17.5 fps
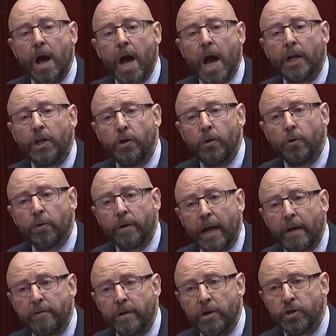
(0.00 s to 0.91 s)
and you don't
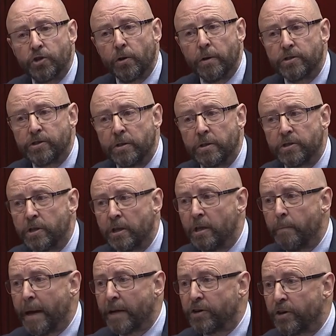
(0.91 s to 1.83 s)
have any choice in
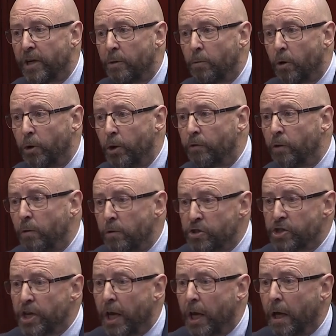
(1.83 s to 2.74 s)
the matter anymore. You've got no
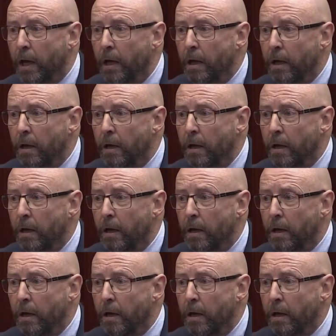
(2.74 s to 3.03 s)
say.